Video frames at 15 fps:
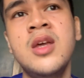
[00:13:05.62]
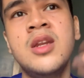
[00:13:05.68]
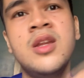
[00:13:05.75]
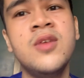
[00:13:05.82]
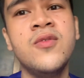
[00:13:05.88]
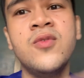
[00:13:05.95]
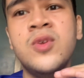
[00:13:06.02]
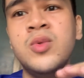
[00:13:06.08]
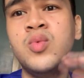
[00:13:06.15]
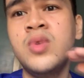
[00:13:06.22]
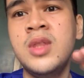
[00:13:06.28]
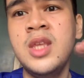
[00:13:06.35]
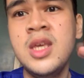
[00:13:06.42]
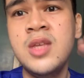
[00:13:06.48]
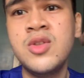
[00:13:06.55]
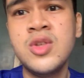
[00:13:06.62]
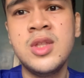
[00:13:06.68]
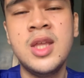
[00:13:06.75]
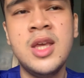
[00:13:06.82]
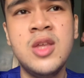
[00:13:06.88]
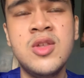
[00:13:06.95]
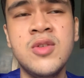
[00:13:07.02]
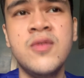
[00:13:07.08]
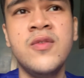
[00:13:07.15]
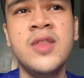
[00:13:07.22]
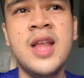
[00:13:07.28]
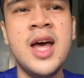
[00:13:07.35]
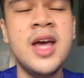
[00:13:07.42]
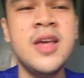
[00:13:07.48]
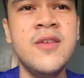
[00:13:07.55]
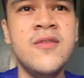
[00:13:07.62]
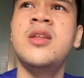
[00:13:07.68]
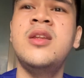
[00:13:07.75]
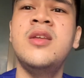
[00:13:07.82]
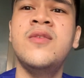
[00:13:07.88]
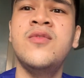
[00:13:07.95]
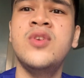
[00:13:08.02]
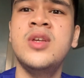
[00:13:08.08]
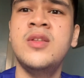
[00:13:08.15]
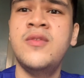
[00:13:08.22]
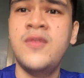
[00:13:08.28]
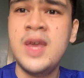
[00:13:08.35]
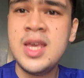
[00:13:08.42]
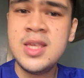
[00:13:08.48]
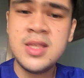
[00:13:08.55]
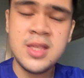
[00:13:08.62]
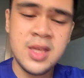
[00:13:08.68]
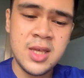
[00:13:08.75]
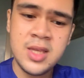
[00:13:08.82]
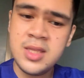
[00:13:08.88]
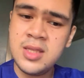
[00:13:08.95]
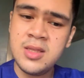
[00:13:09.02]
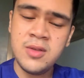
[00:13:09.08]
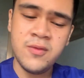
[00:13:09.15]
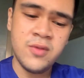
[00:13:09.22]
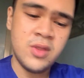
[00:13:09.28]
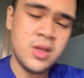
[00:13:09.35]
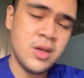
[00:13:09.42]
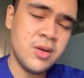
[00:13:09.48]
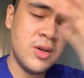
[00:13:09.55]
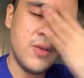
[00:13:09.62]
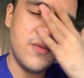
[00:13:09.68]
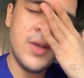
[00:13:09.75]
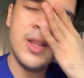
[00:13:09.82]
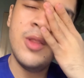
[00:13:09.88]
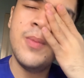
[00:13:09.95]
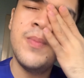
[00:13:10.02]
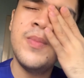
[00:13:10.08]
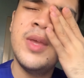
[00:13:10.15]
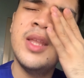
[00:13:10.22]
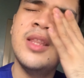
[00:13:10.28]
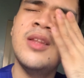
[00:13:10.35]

different with each stage of life, the different phases of their development,